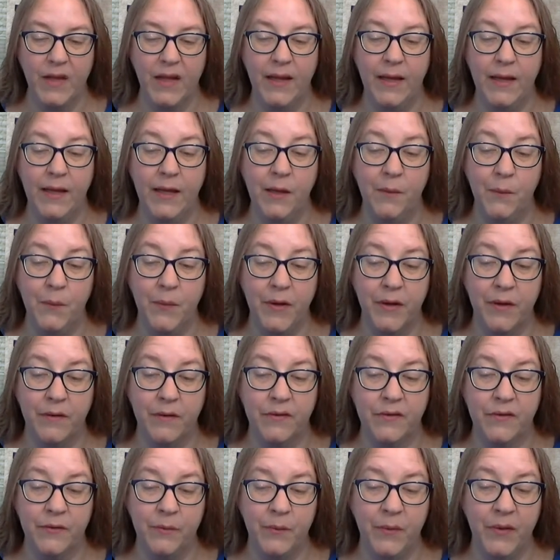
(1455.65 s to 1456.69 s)
He
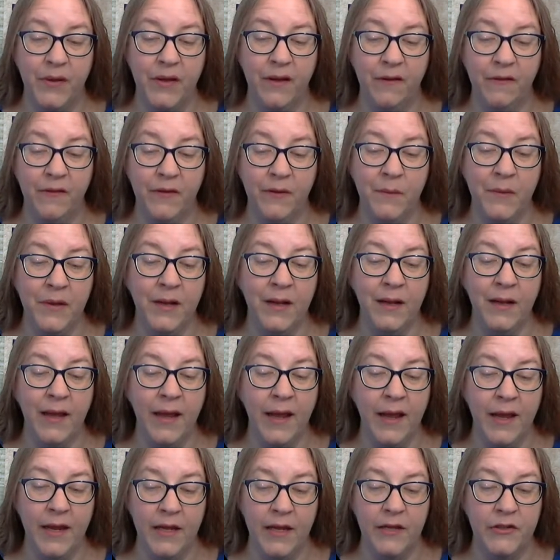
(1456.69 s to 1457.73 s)
appeared to be of a middle
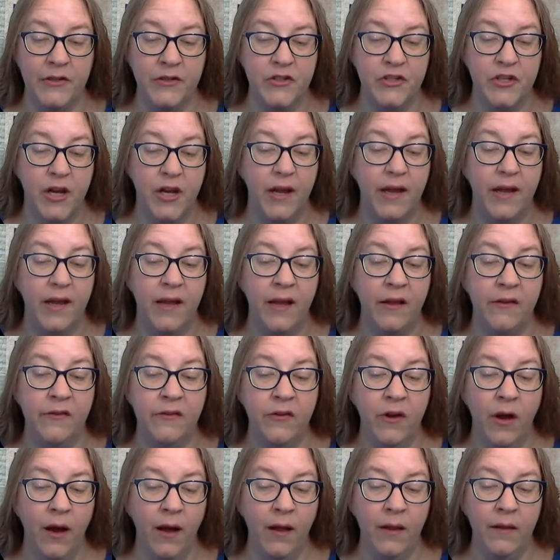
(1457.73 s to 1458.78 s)
age, and
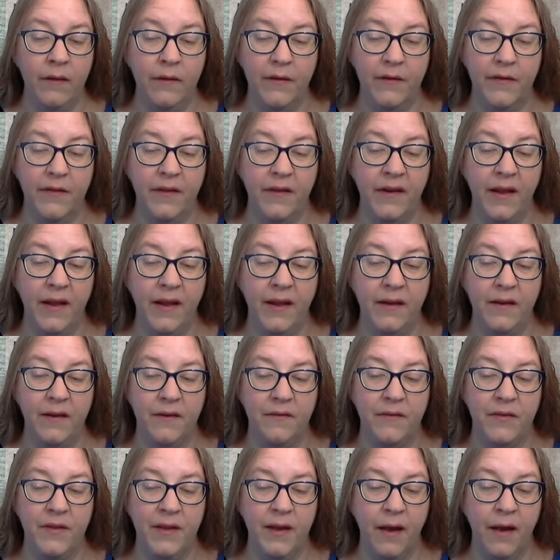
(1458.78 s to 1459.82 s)
taller than any
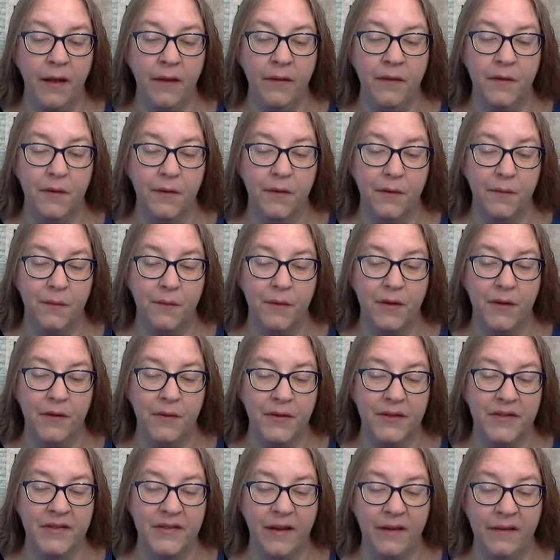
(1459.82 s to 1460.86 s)
of the other three who
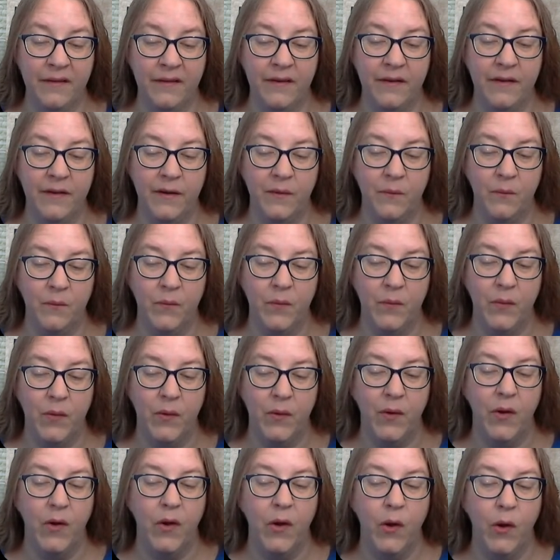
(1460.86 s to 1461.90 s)
attended him
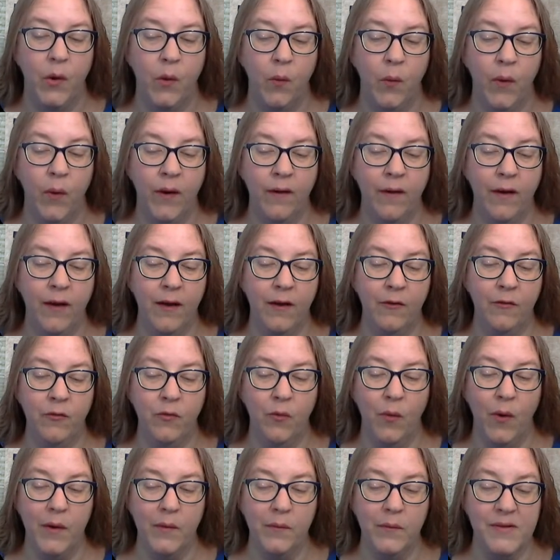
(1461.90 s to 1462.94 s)
whereof
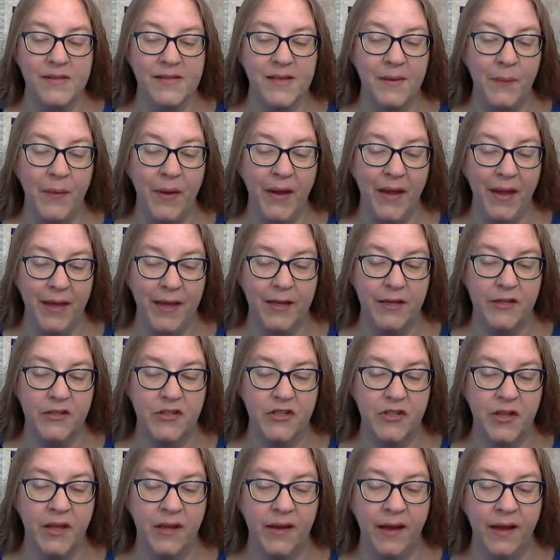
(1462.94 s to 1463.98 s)
one was a
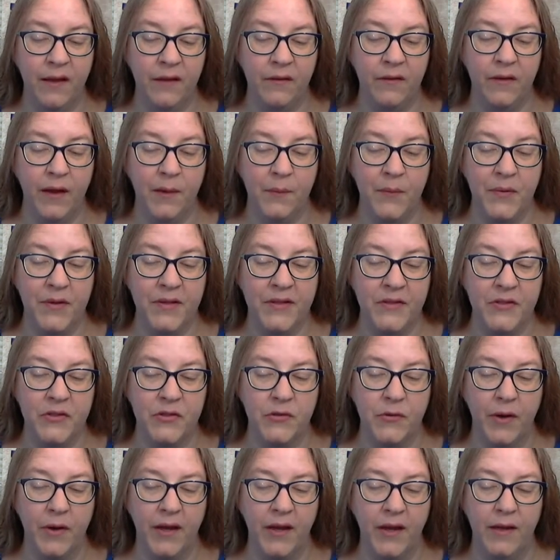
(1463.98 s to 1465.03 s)
page that held up his
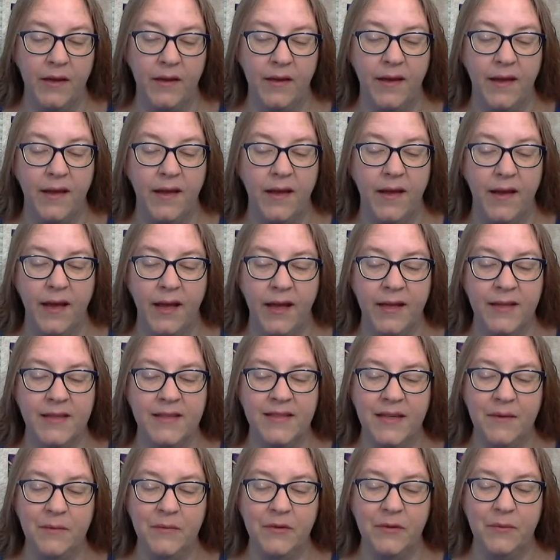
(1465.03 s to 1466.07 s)
train, and
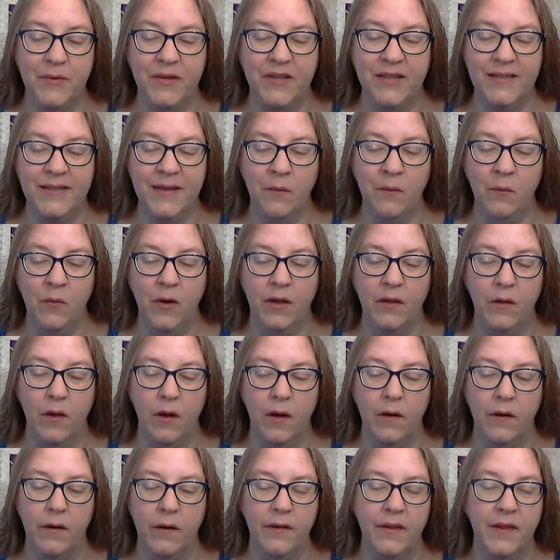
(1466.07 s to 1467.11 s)
seemed to be somewhat
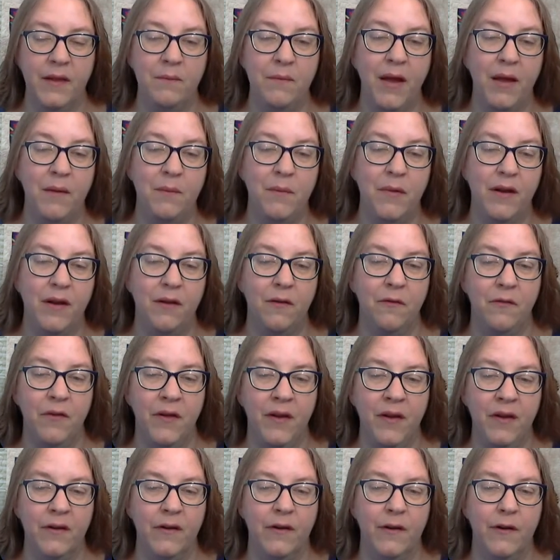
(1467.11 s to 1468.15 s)
longer than my middle
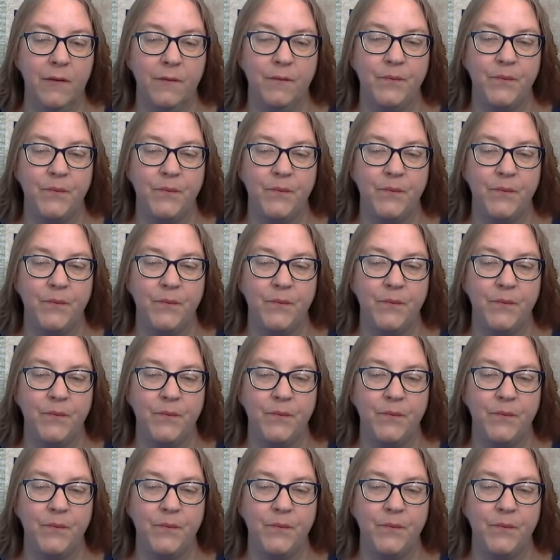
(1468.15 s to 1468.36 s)
finger.